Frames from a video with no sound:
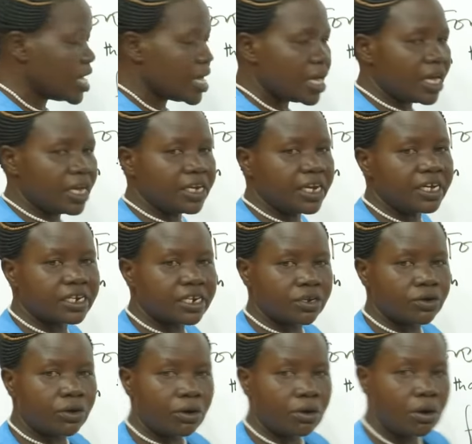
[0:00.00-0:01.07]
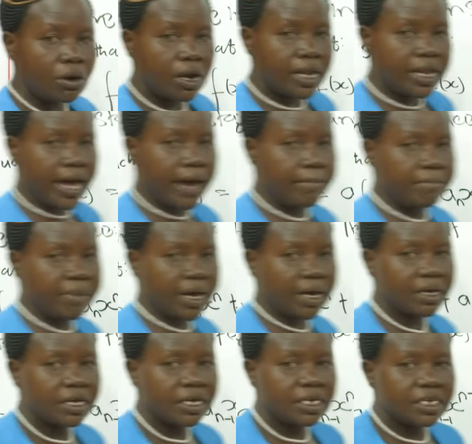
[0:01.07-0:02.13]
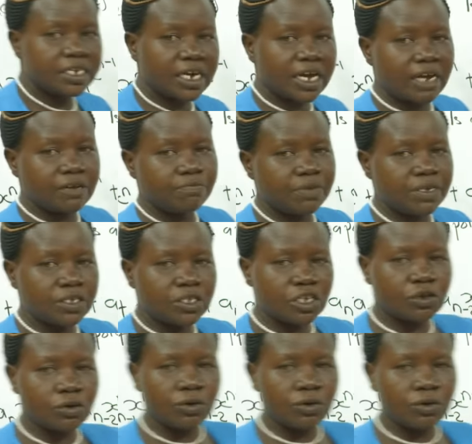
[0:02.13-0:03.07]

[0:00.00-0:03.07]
any real number. It can be 0,